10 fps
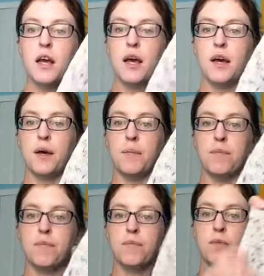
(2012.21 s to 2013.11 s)

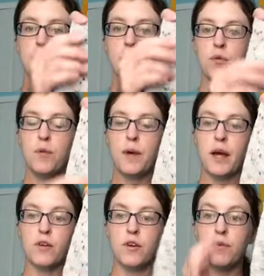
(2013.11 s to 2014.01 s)
In the real
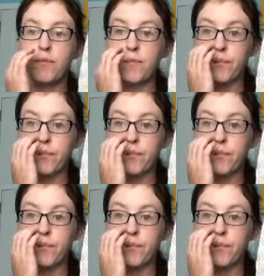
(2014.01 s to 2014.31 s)
pattern,